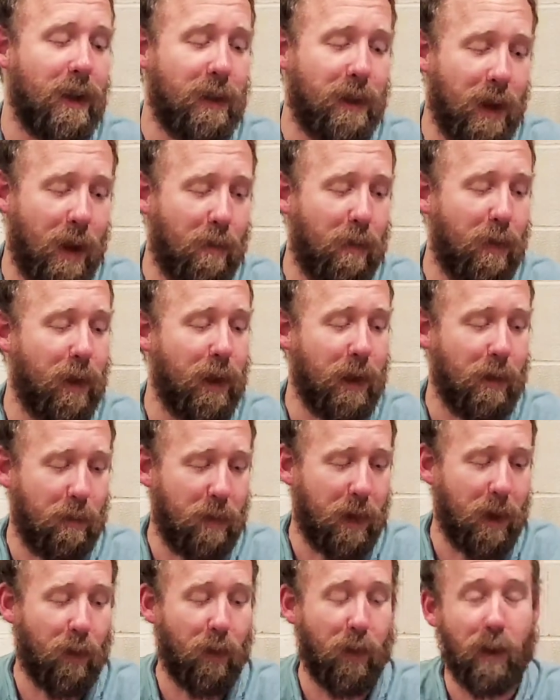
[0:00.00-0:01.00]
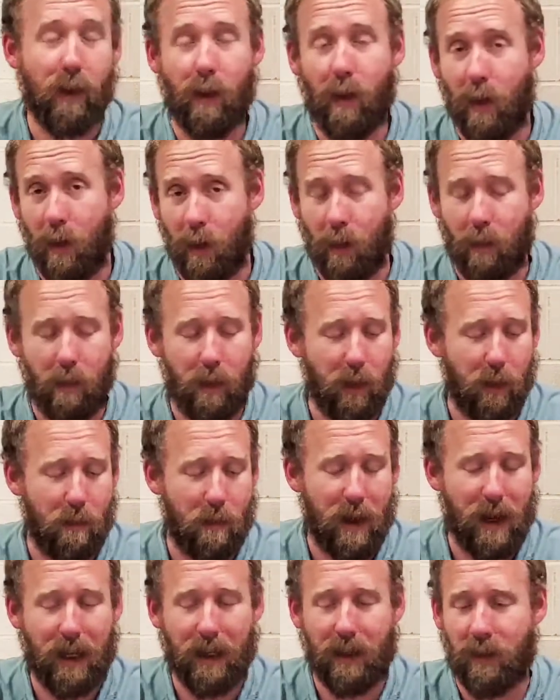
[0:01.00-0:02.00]
double Imperial oatmeal
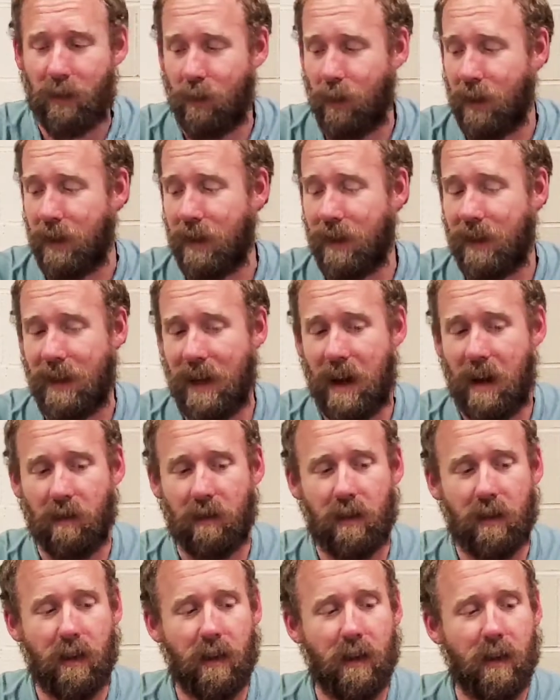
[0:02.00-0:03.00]
pastry stout.